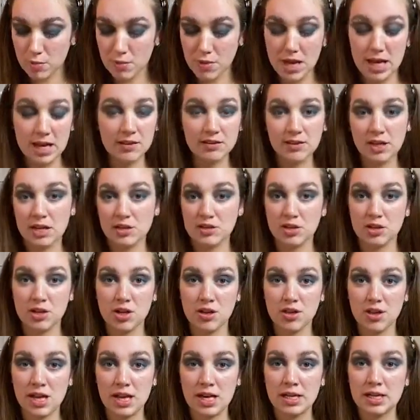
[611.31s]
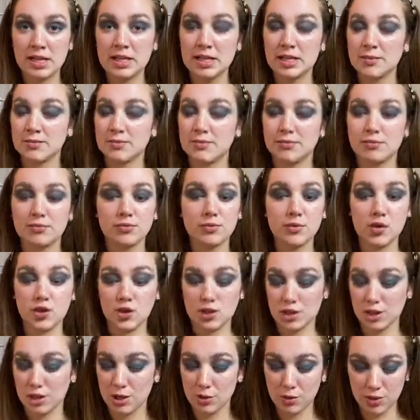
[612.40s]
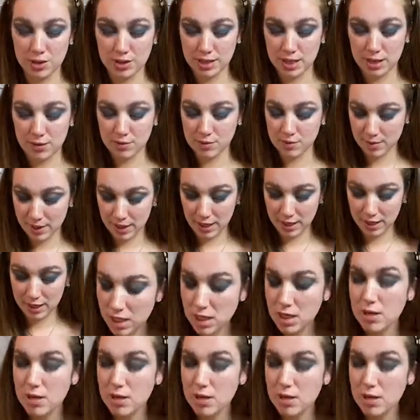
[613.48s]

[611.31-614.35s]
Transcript: If that's not your thing, just lower it down a bit.